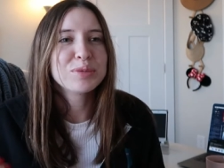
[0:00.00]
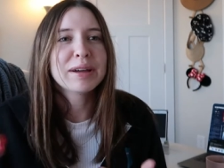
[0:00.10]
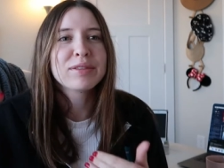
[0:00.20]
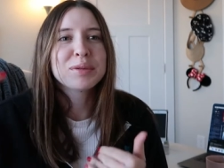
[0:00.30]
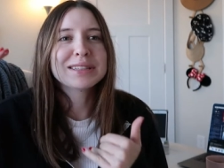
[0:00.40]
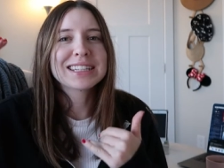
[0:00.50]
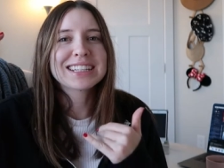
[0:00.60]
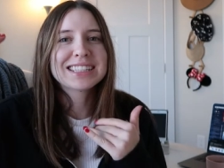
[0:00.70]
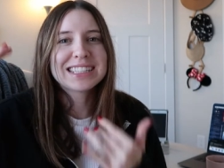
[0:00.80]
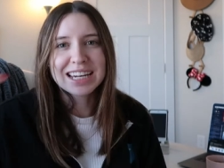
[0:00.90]
but everyone's
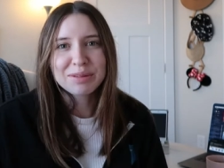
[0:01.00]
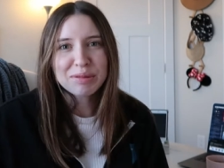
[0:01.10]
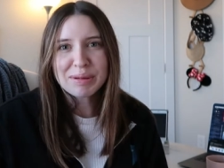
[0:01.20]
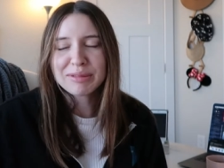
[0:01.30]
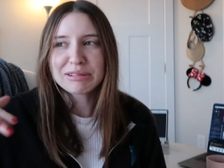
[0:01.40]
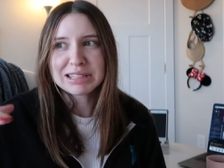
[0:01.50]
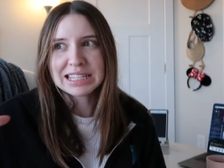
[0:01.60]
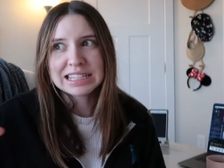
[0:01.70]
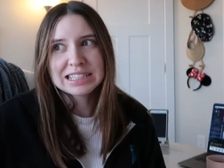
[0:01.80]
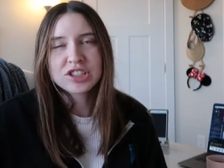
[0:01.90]
like study with me
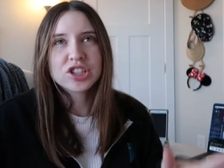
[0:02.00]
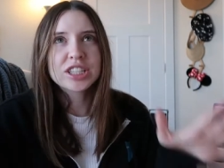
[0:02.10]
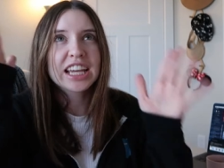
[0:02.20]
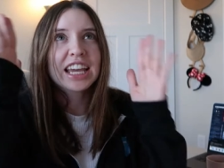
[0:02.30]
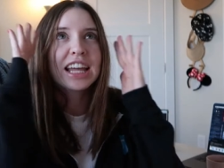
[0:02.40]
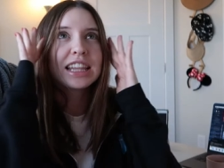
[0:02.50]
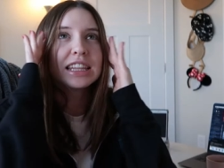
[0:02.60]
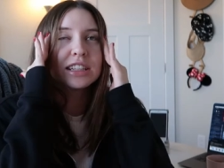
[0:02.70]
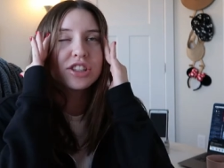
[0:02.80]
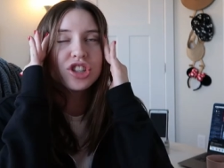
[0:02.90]
routines is just like
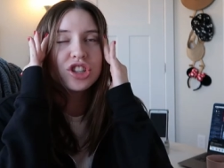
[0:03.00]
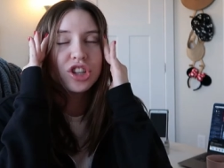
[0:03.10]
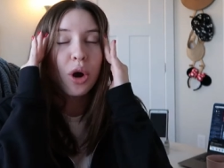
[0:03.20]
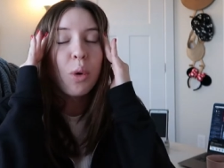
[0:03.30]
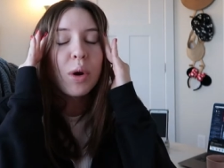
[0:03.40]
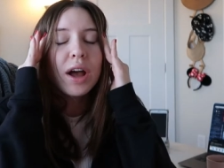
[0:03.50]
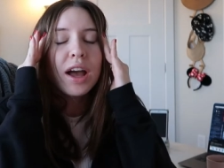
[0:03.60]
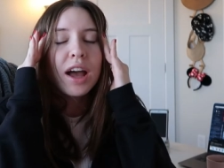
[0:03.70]
so